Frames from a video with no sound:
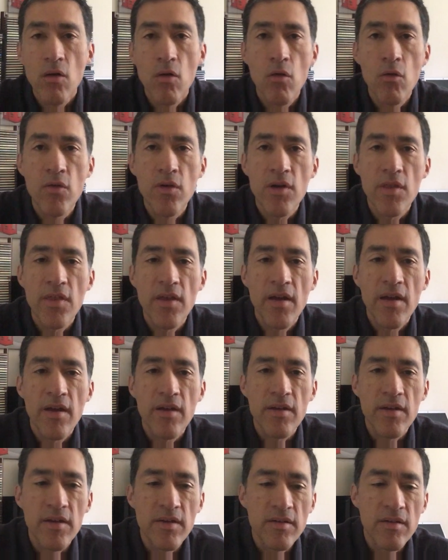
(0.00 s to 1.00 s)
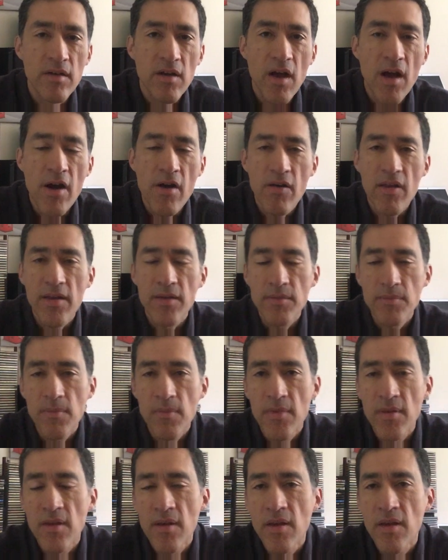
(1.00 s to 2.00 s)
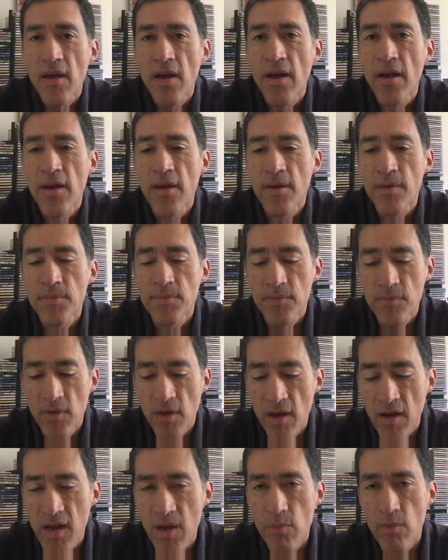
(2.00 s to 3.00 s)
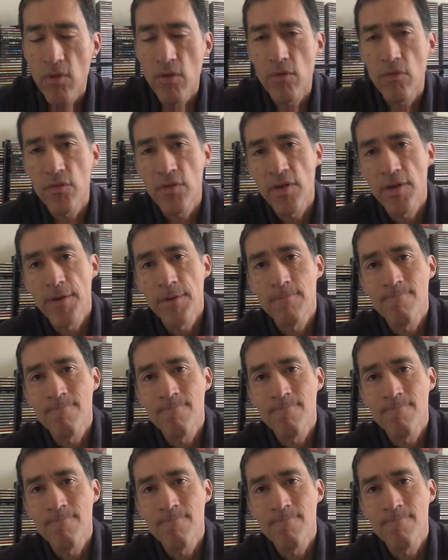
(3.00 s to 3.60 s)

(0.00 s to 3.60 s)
over there in Ireland. And a couple of